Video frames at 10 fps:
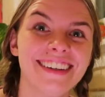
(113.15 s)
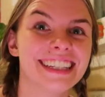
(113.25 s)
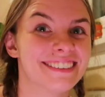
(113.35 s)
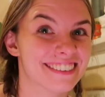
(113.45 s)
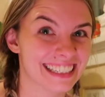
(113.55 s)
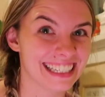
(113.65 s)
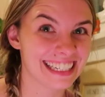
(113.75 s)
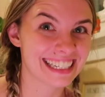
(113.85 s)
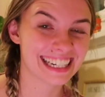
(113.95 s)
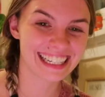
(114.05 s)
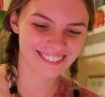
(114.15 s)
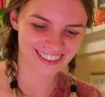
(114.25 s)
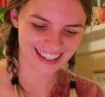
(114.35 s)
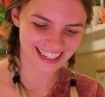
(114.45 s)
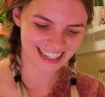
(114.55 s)
to the really exciting
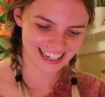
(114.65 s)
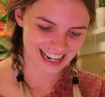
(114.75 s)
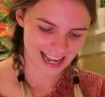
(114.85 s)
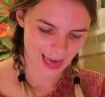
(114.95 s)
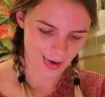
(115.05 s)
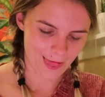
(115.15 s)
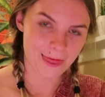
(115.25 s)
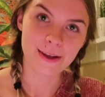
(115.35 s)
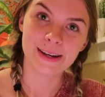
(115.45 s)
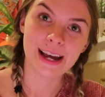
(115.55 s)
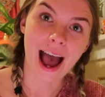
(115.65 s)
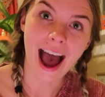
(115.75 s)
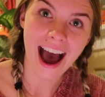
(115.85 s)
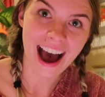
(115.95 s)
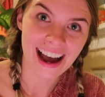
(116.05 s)
part, the
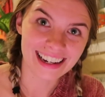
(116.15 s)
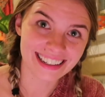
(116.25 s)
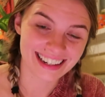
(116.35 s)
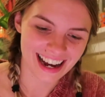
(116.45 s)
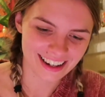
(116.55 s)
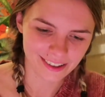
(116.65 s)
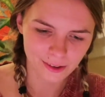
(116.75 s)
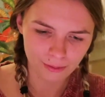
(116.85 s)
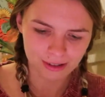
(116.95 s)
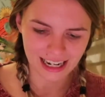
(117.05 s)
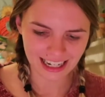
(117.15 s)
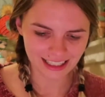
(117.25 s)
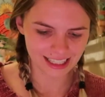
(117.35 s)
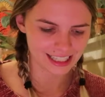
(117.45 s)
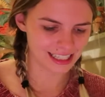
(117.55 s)
eyeshadow
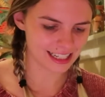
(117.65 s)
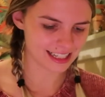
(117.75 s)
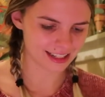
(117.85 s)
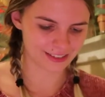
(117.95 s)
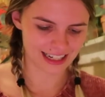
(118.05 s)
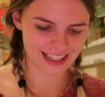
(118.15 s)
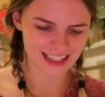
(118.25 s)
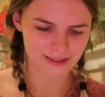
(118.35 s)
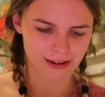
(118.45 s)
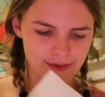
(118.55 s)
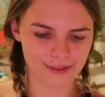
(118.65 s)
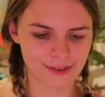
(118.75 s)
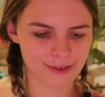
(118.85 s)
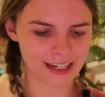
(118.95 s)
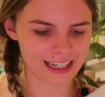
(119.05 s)
palettes. Oh wait, I think there might be
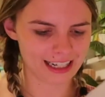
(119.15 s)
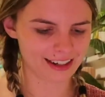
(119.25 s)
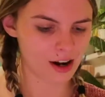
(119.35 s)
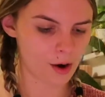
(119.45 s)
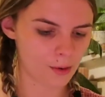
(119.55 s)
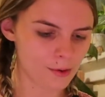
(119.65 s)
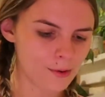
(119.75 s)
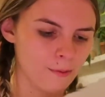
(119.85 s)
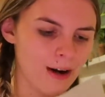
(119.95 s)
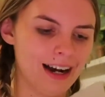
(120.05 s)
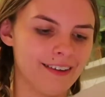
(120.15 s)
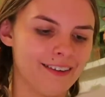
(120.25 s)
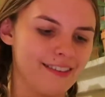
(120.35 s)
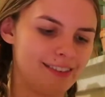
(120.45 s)
one more highlighter. Ooh, wow.